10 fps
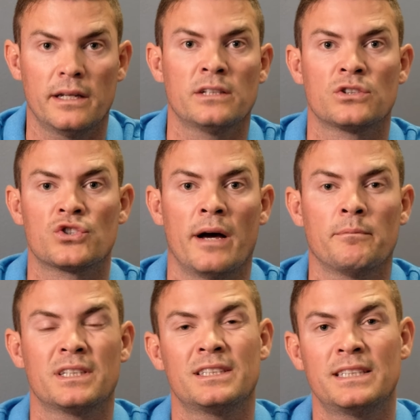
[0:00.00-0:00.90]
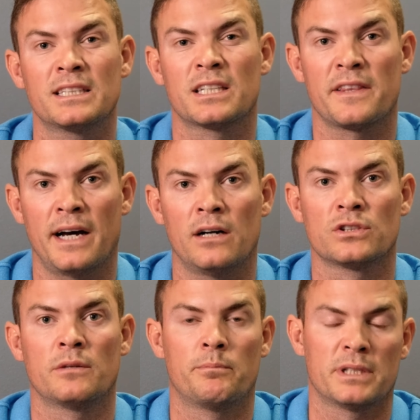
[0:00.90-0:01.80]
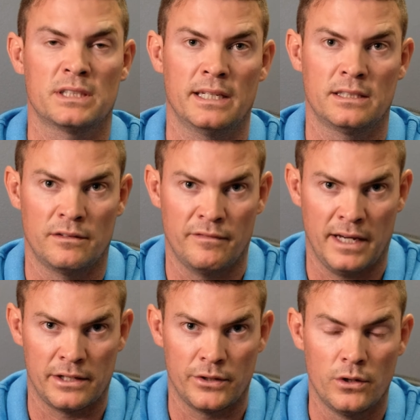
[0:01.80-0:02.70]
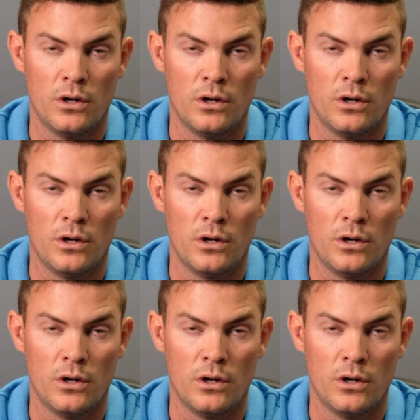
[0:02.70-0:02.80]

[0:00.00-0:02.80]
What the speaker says: it's jumped 6,000% in value.